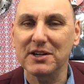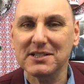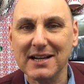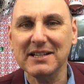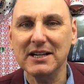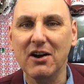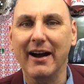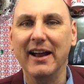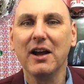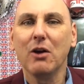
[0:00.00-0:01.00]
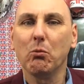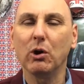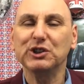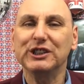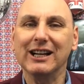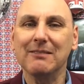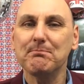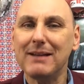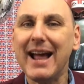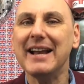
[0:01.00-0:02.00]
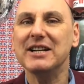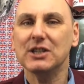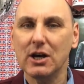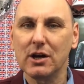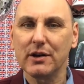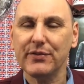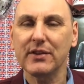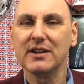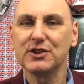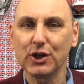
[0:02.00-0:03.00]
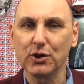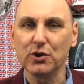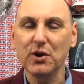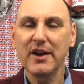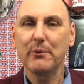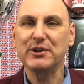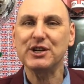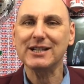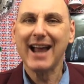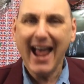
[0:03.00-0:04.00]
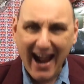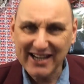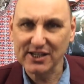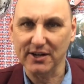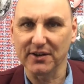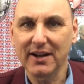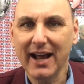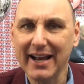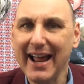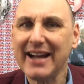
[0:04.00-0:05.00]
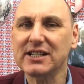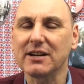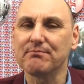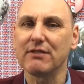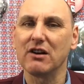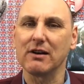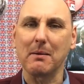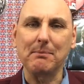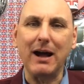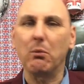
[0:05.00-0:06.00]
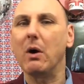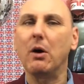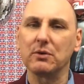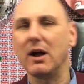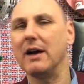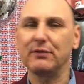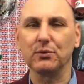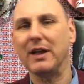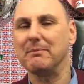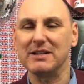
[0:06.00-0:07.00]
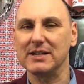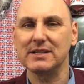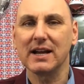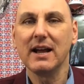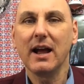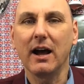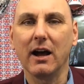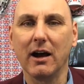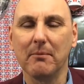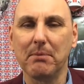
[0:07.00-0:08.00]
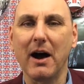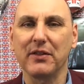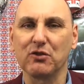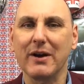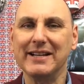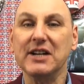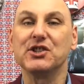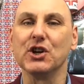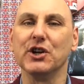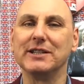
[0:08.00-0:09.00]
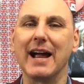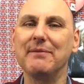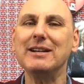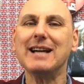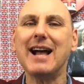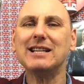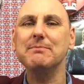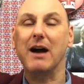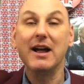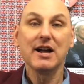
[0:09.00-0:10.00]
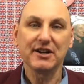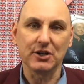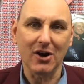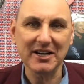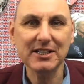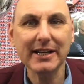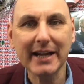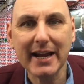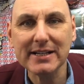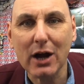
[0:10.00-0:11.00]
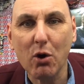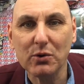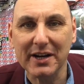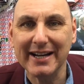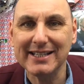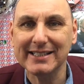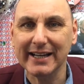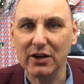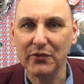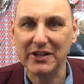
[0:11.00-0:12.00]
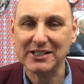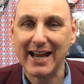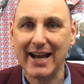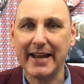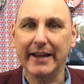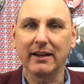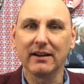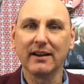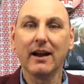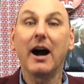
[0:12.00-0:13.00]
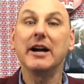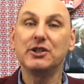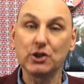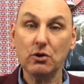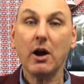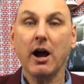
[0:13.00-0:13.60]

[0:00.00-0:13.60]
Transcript: on a Sunday night watching Planet Earth 2, which is an excellent an excellent program about wildlife and all that business uh, by the great Sir David Attenborough. 90 years old and he's still on the telly. I do